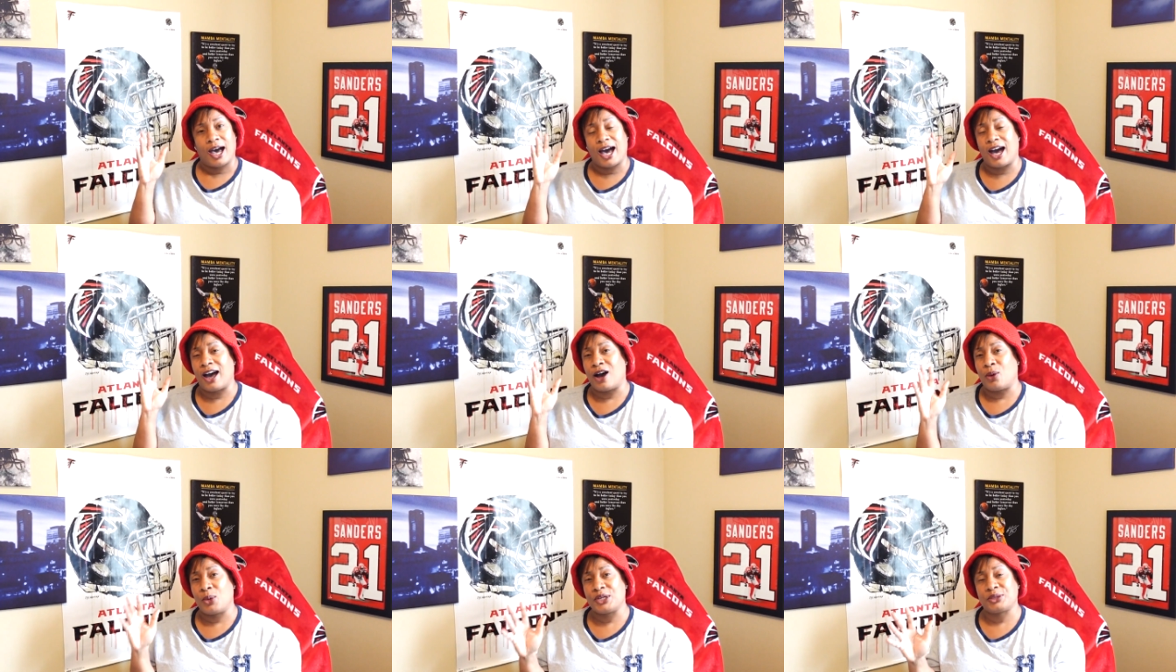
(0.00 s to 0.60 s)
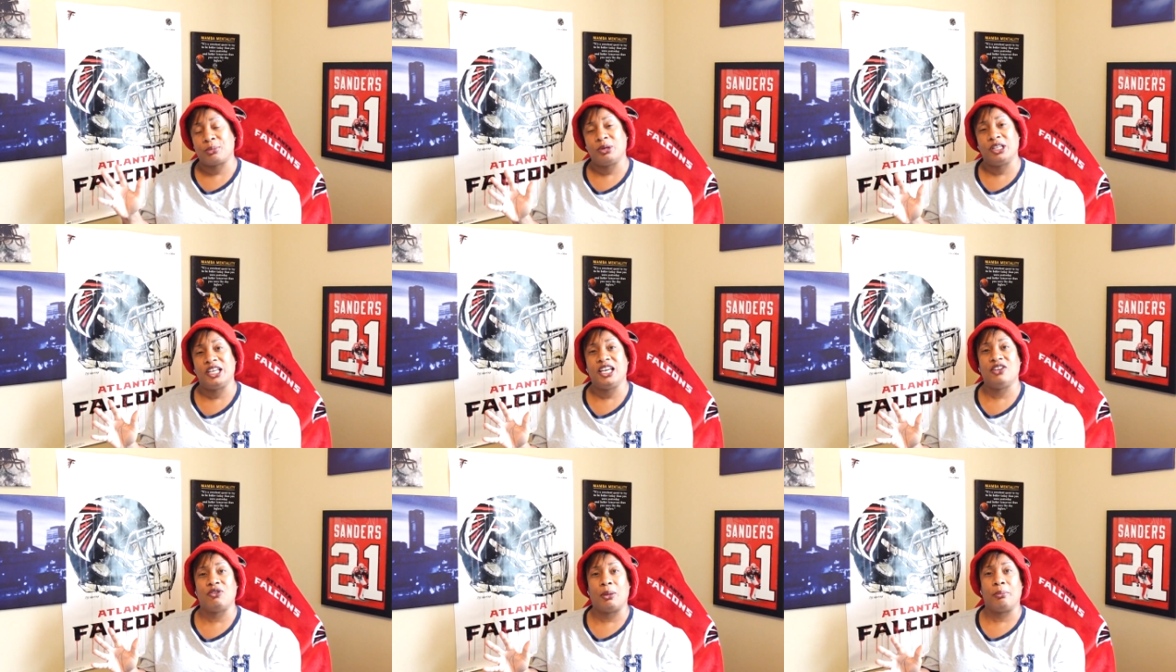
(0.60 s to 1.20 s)
I always
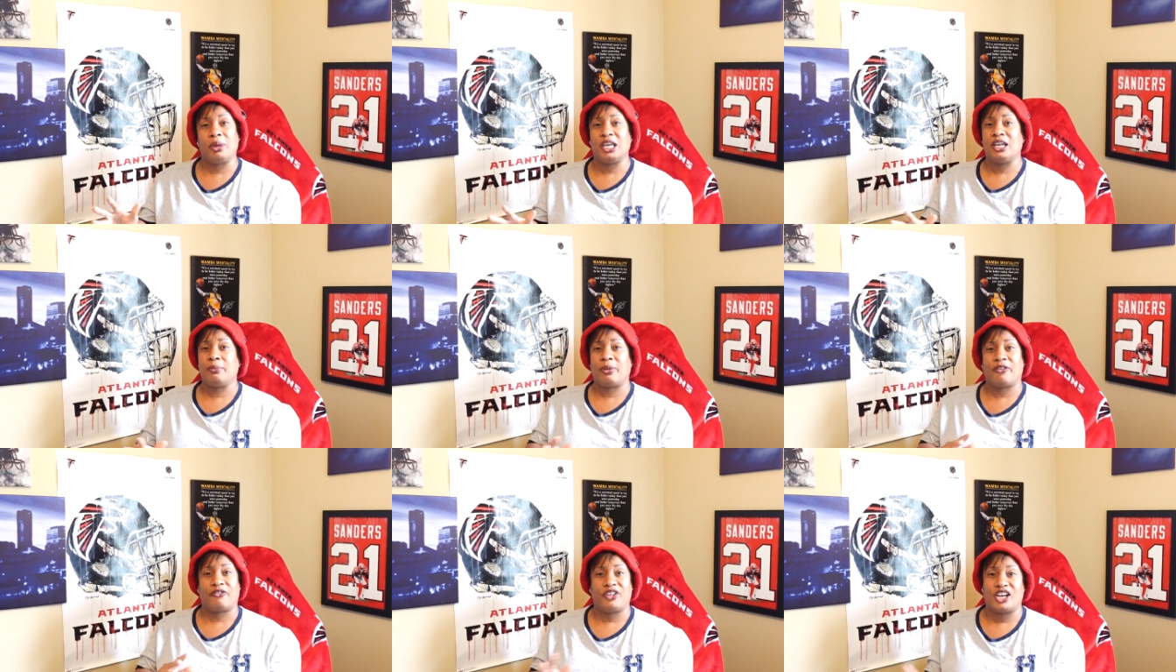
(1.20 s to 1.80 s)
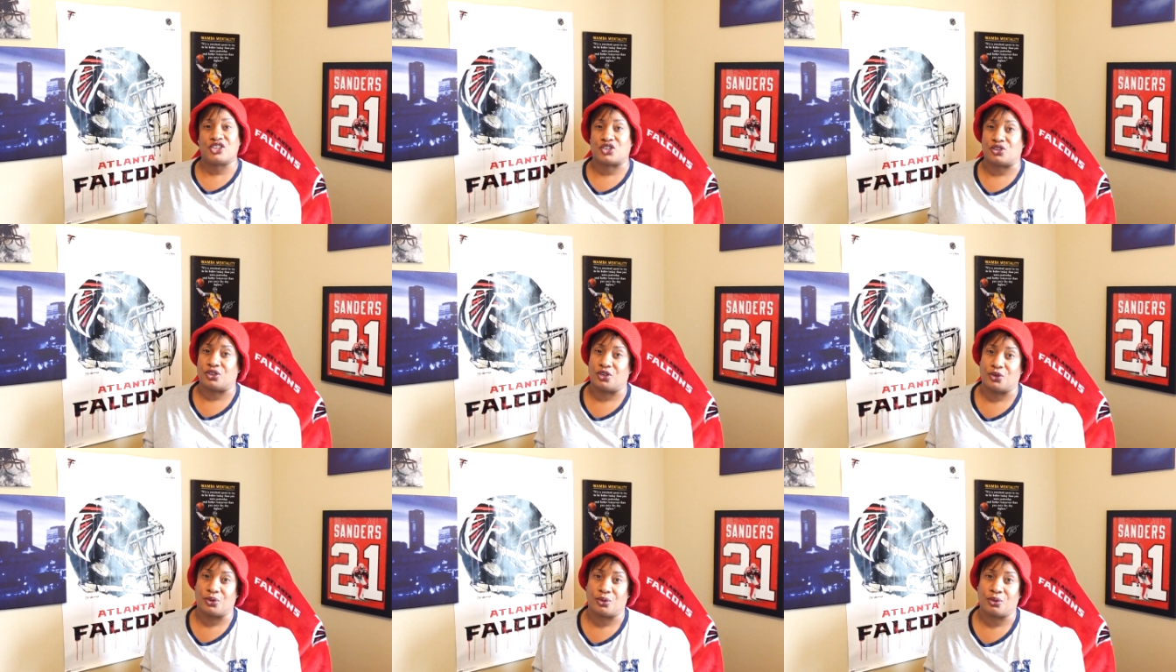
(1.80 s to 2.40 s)
believe in being professional.